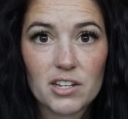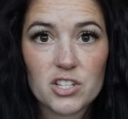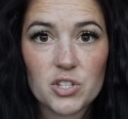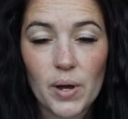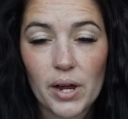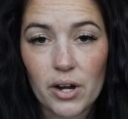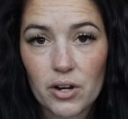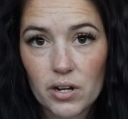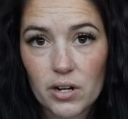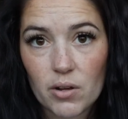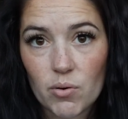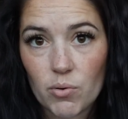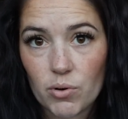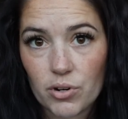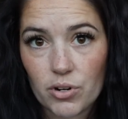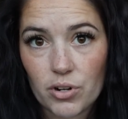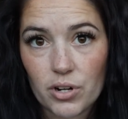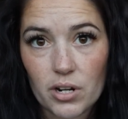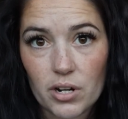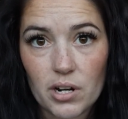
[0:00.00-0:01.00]
so I already
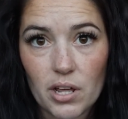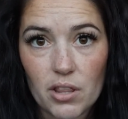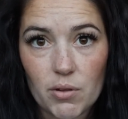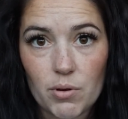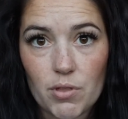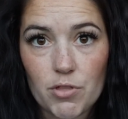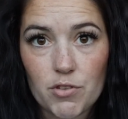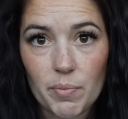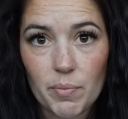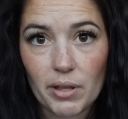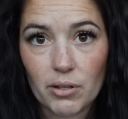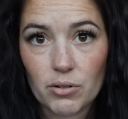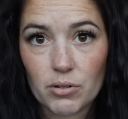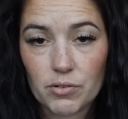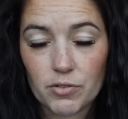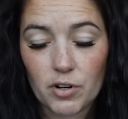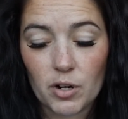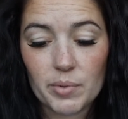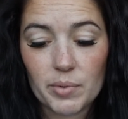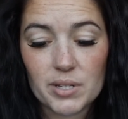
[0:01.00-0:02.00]
ordered another one through my
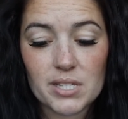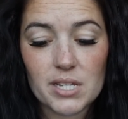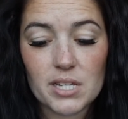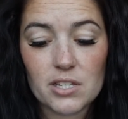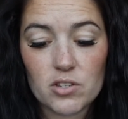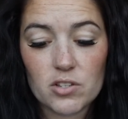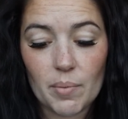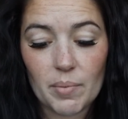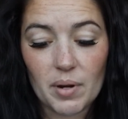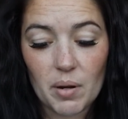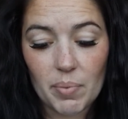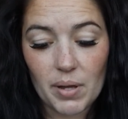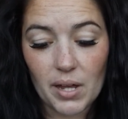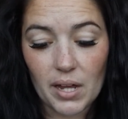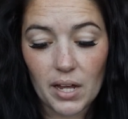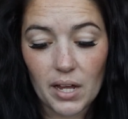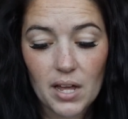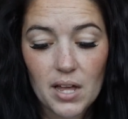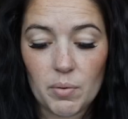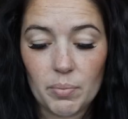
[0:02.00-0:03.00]
local pharmacy, so I'm gonna
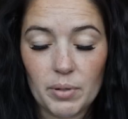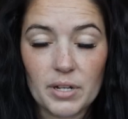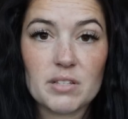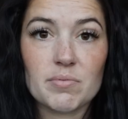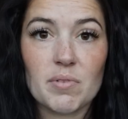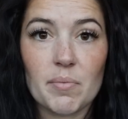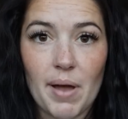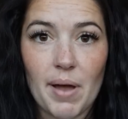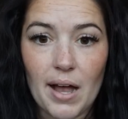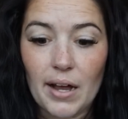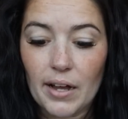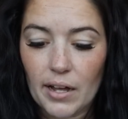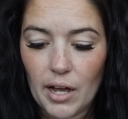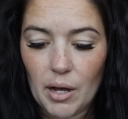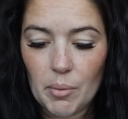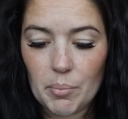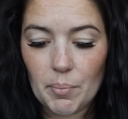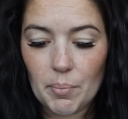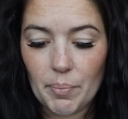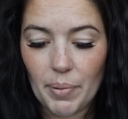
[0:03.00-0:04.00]
pick replacement pack
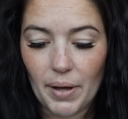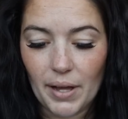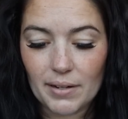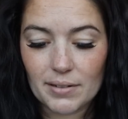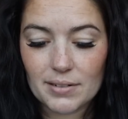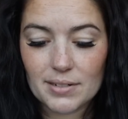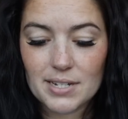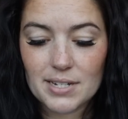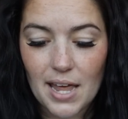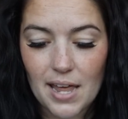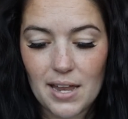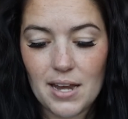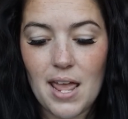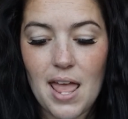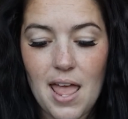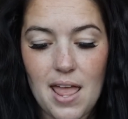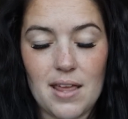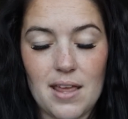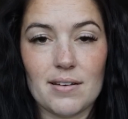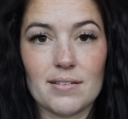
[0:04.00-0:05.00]
up, but
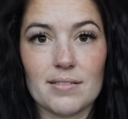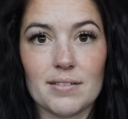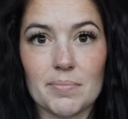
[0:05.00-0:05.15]
10-8,